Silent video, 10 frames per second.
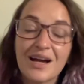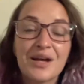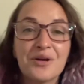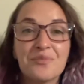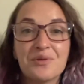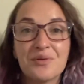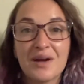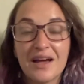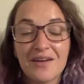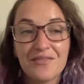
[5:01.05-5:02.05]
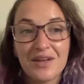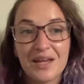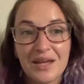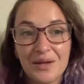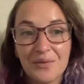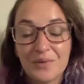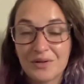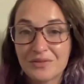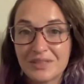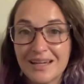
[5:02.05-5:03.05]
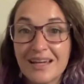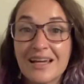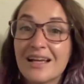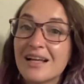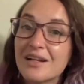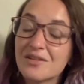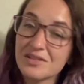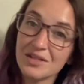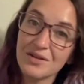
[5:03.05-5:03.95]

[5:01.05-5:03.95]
I hope you have a wonderful day, and I'll see